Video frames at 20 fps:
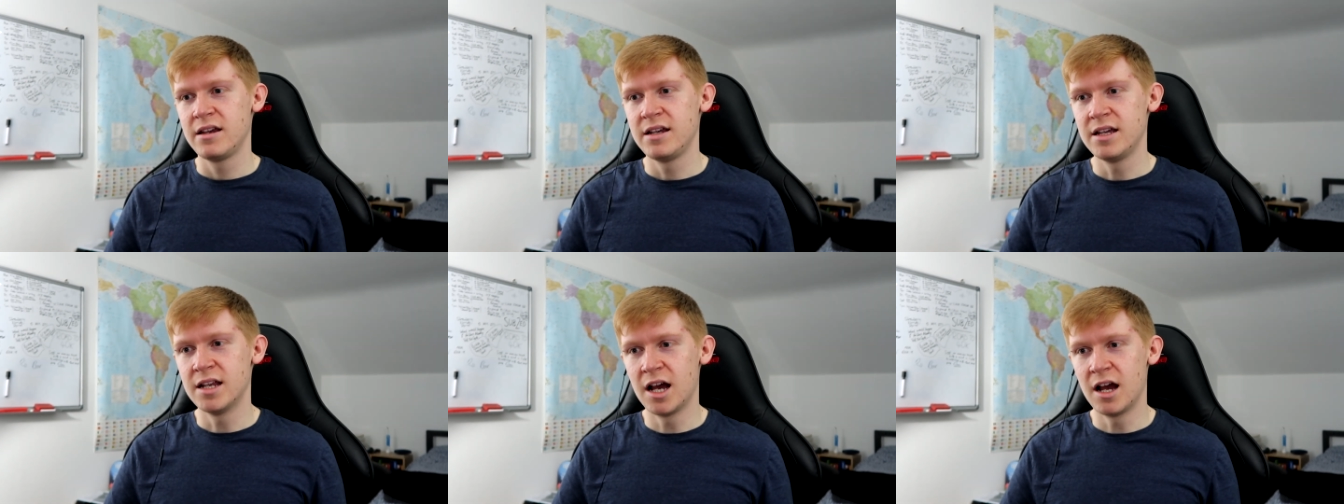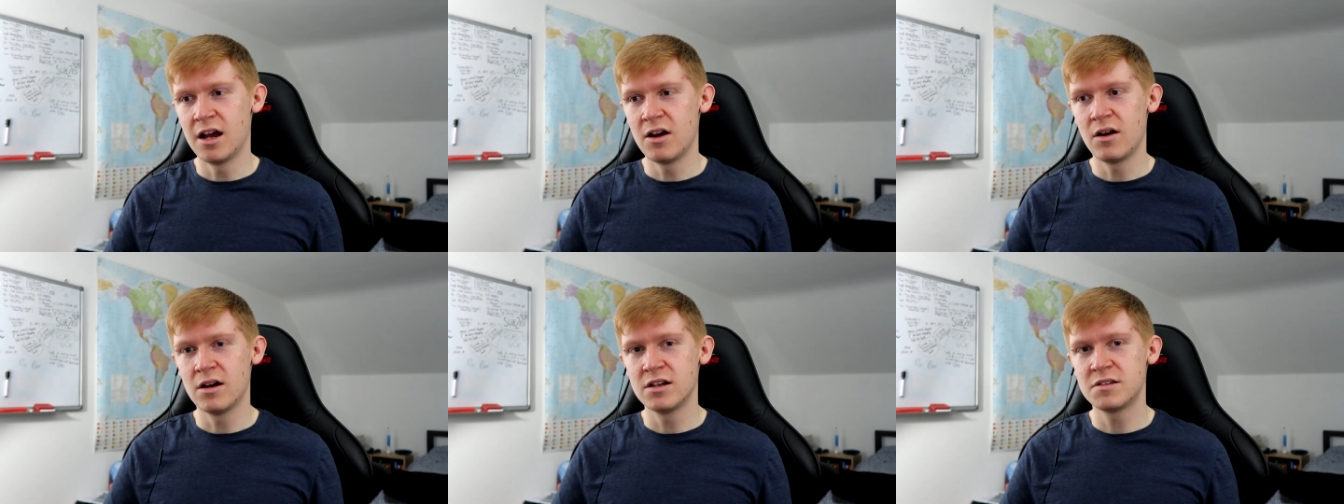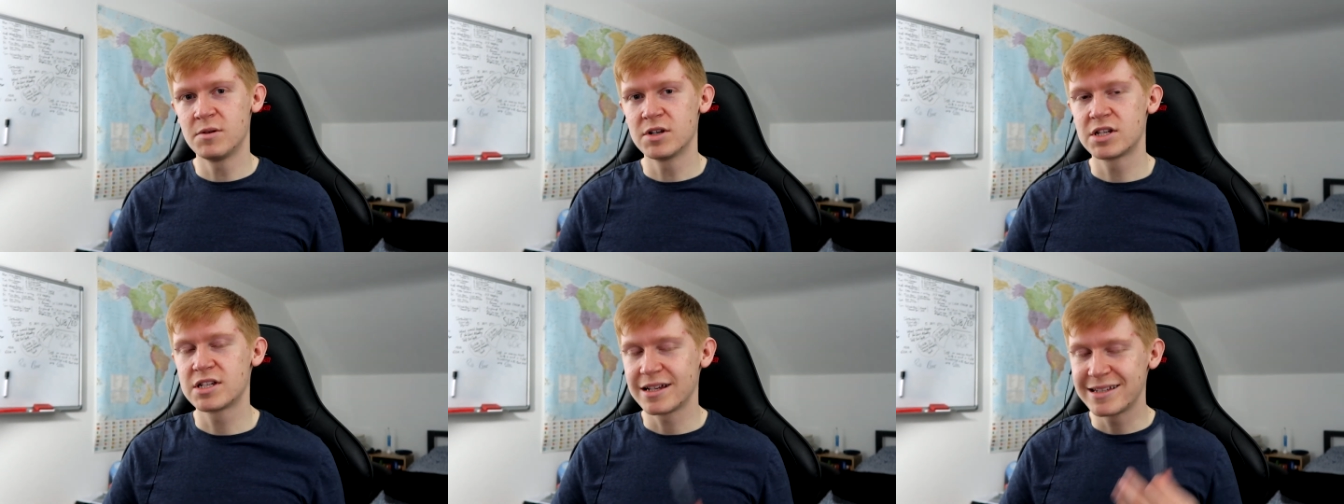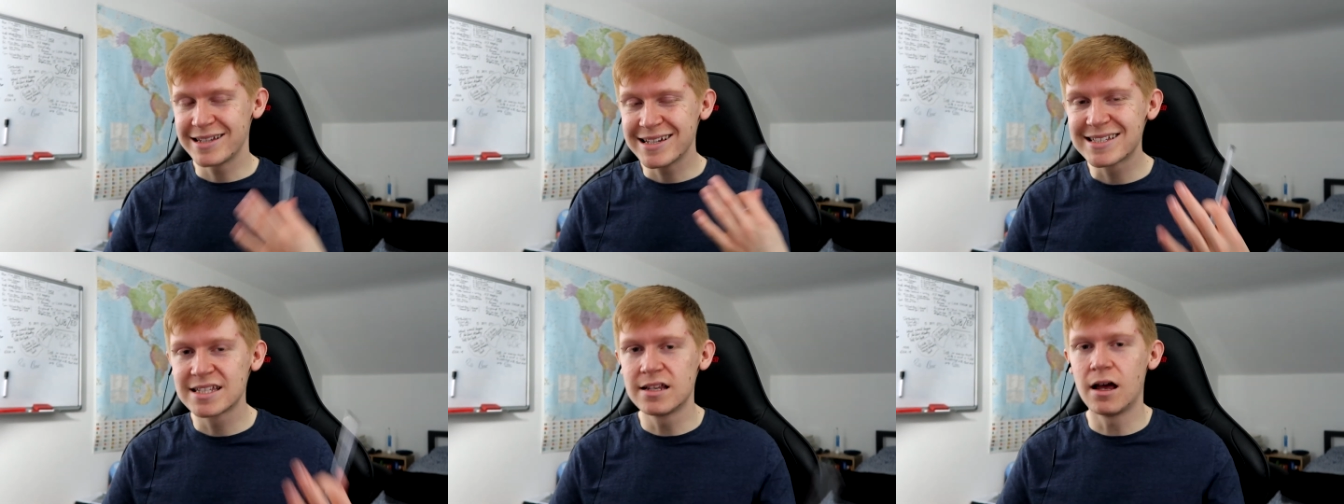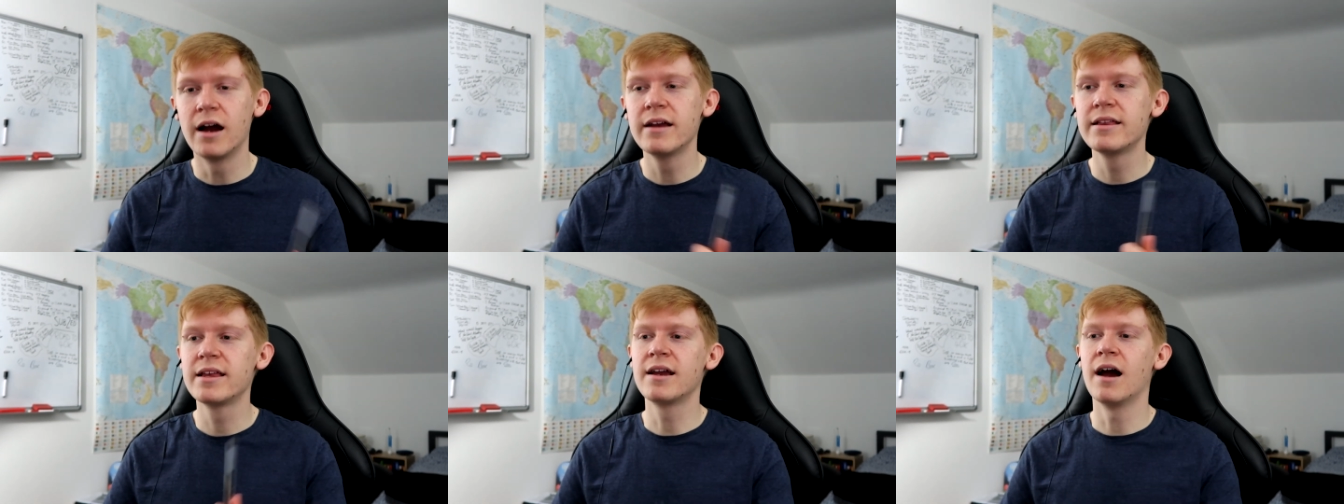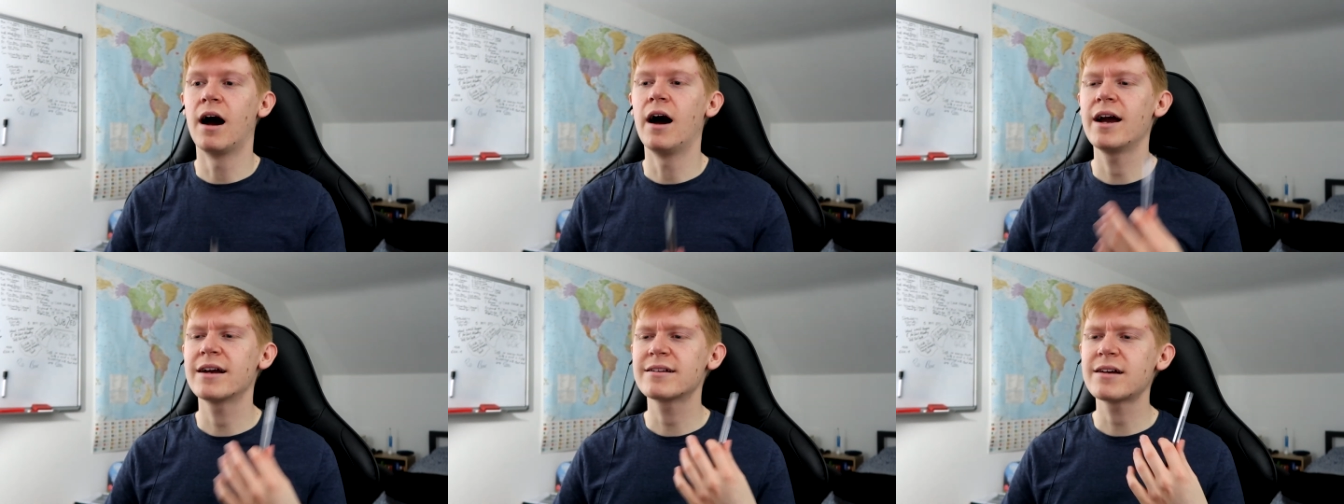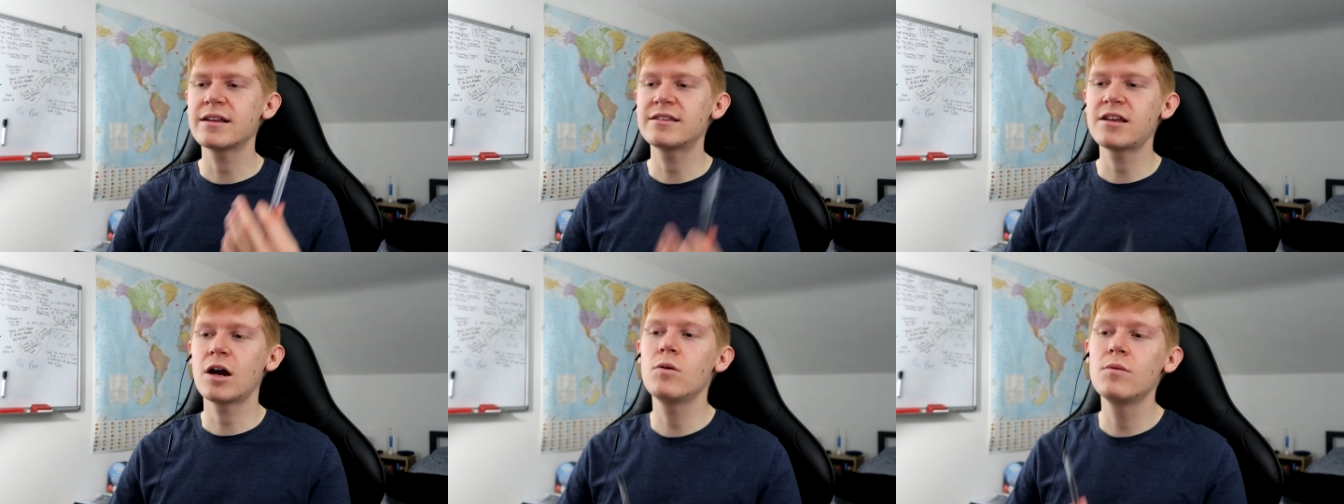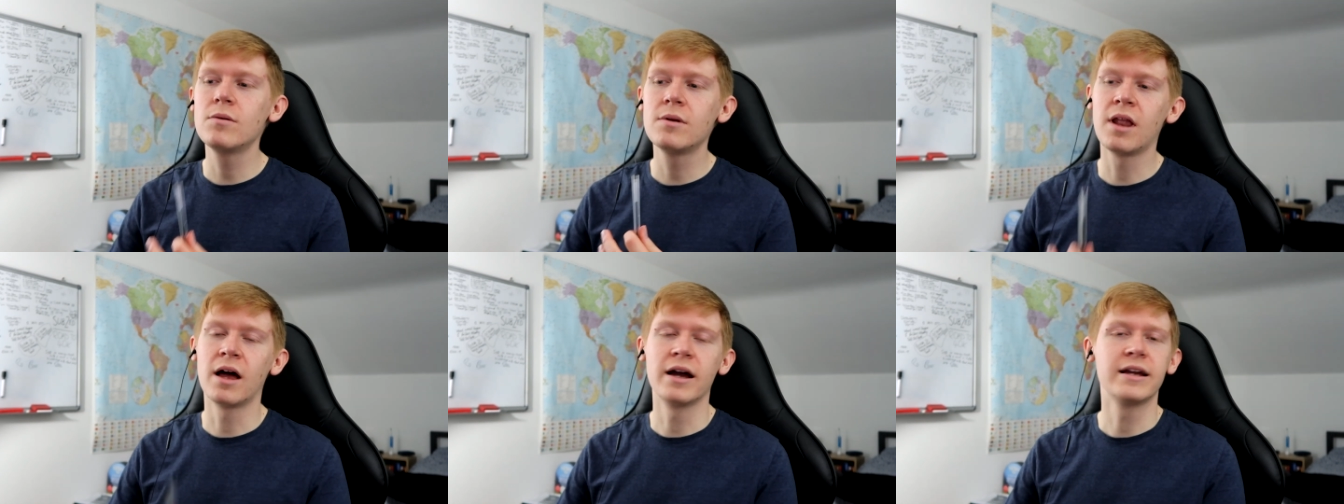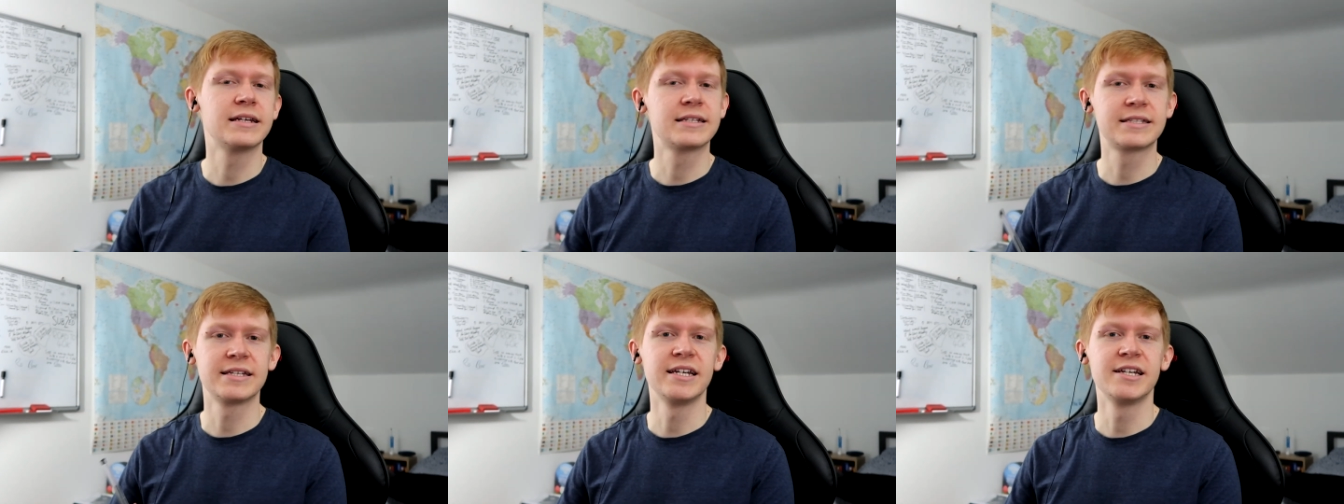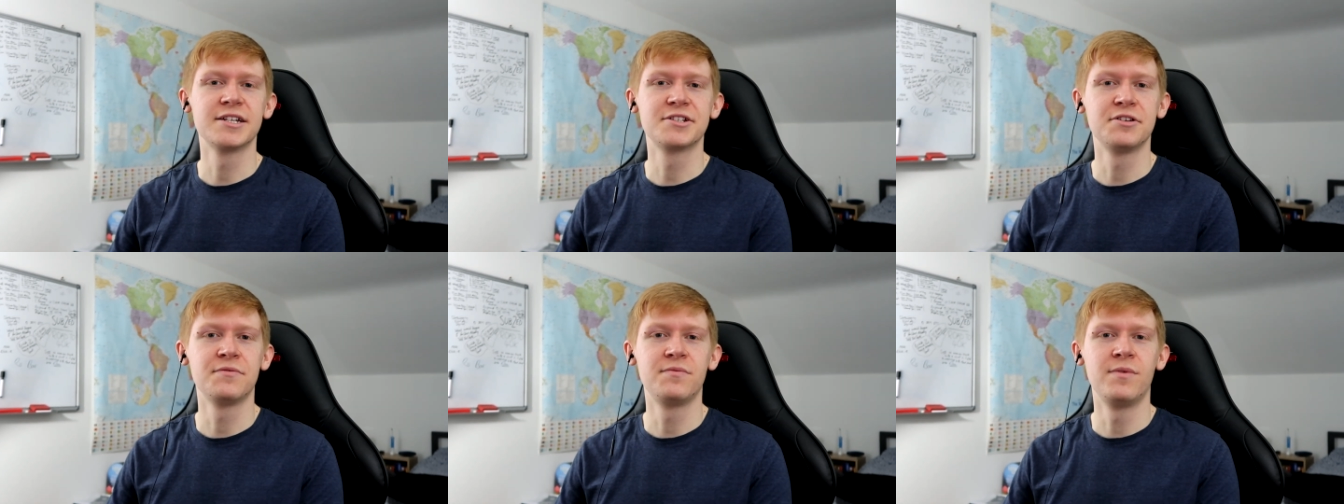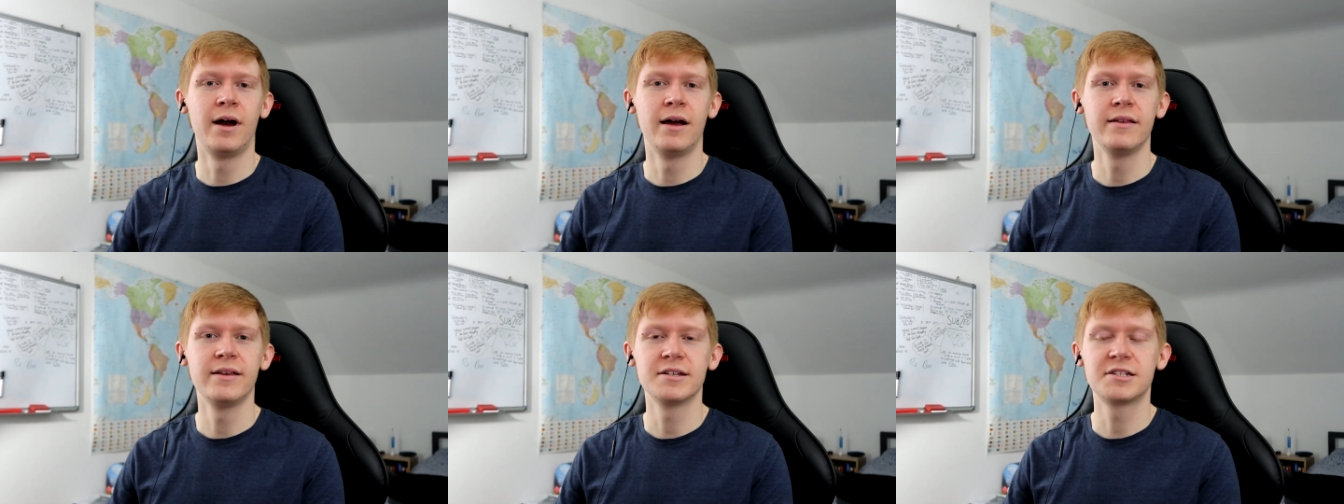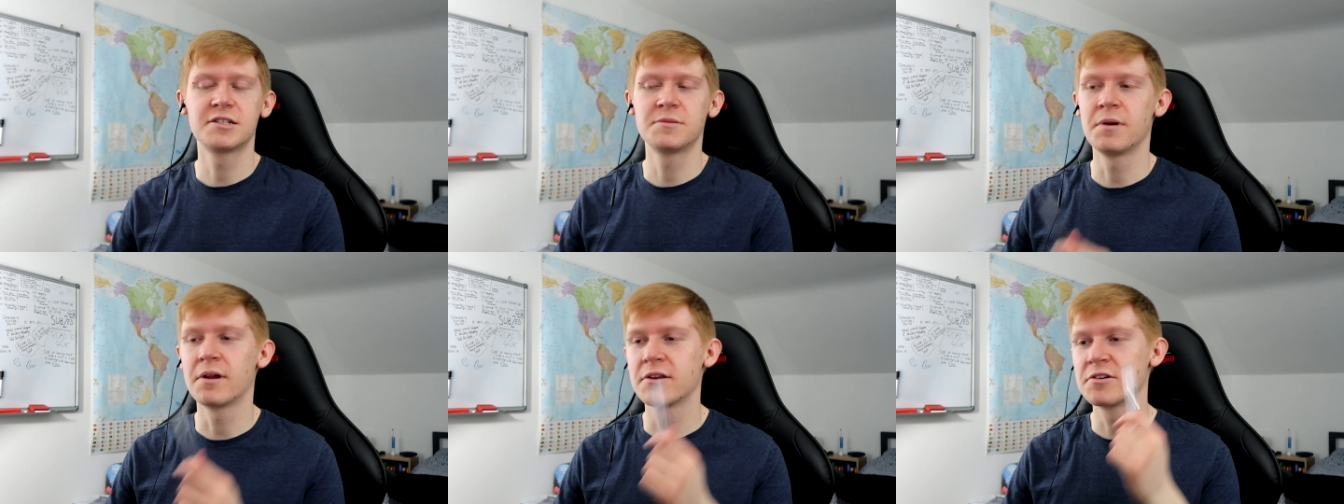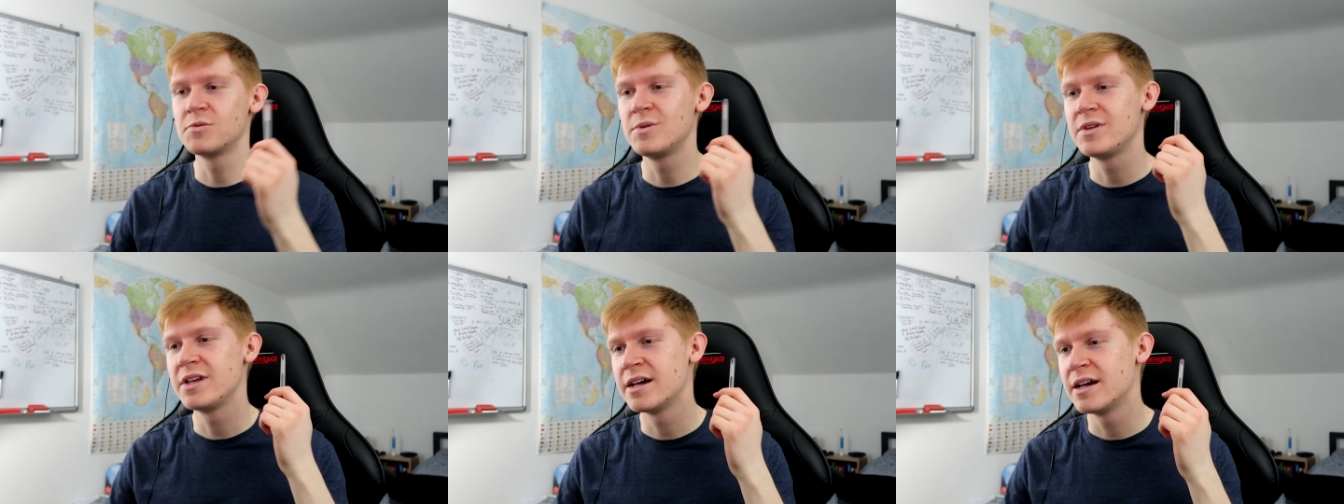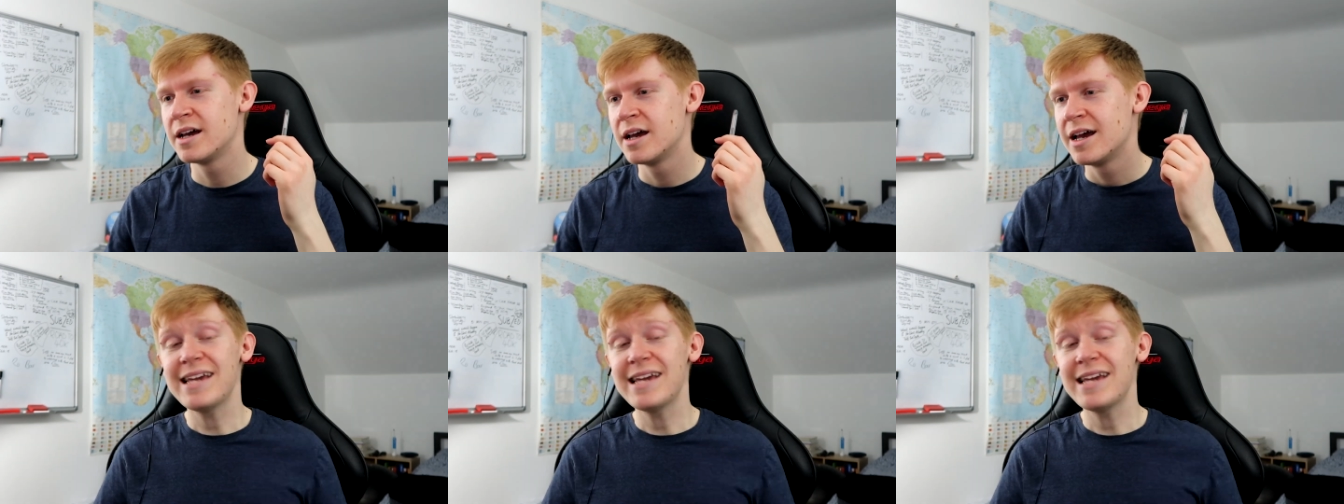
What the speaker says: You know, as much as I dislike the guy, I don't like seeing stuff like this, to be honest with you.